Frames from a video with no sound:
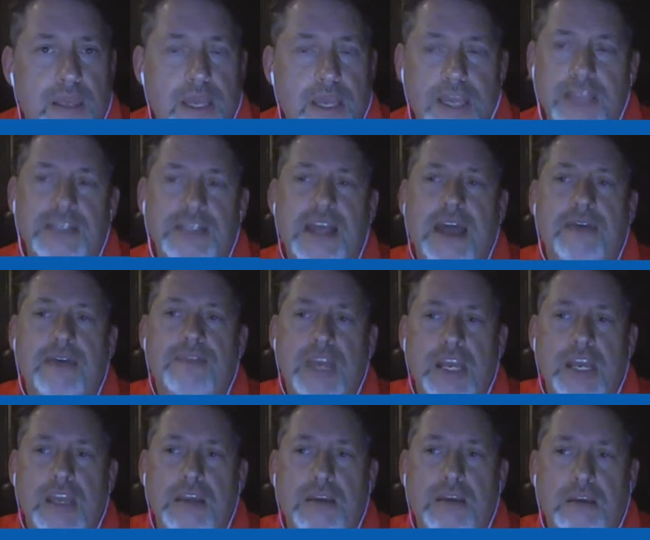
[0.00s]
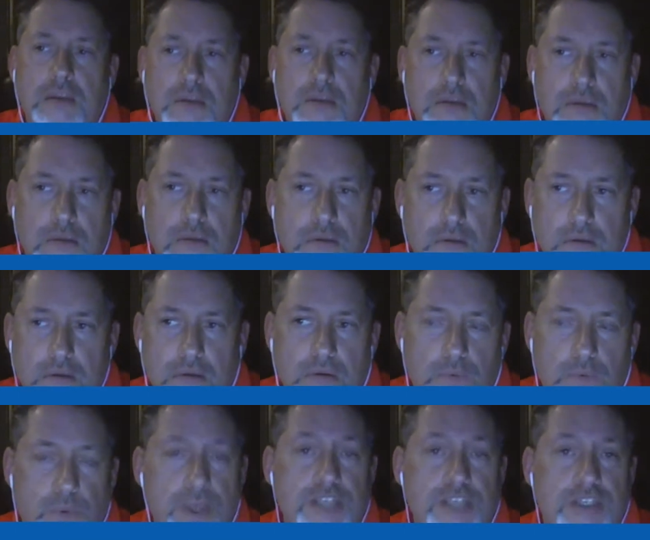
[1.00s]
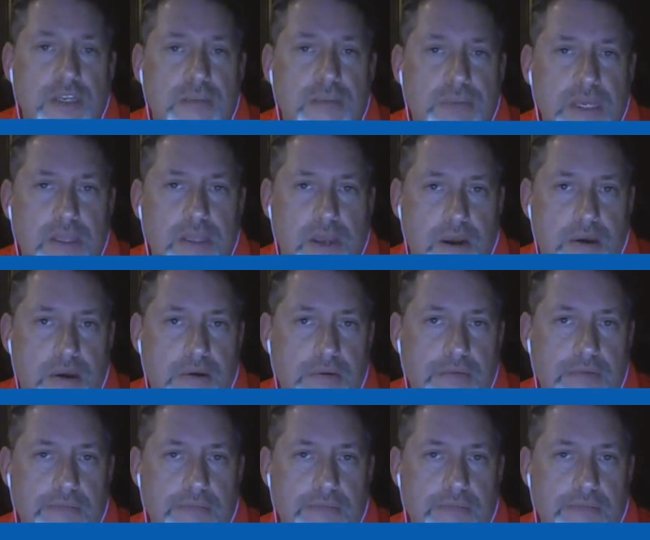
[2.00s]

He doesn't have any reason to be there,